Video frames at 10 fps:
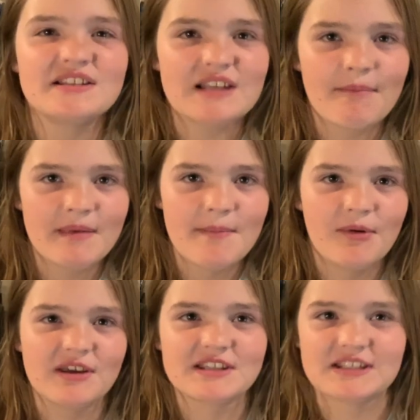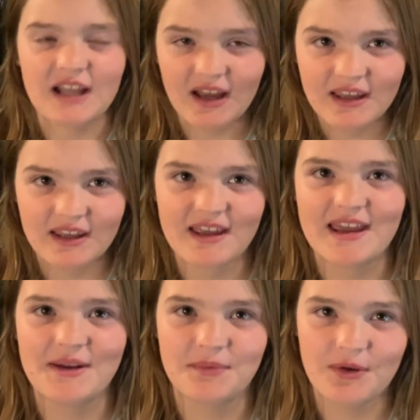Some people get stuck
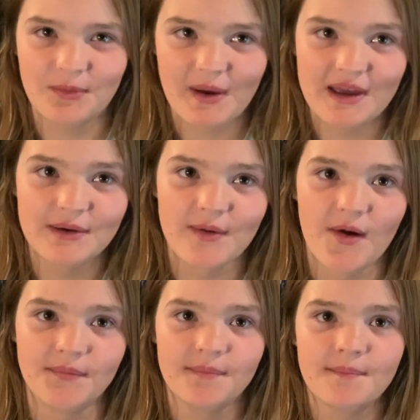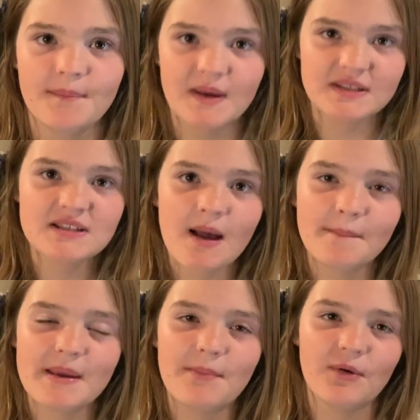and will wait around, but
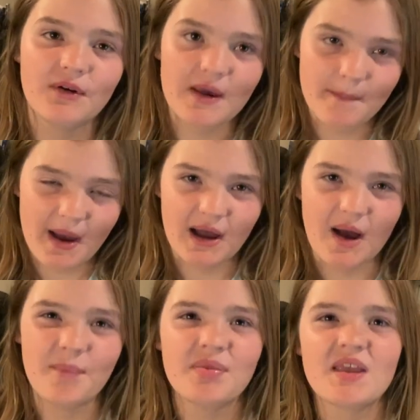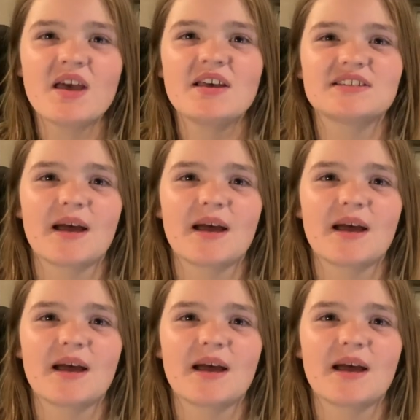some people will get back up.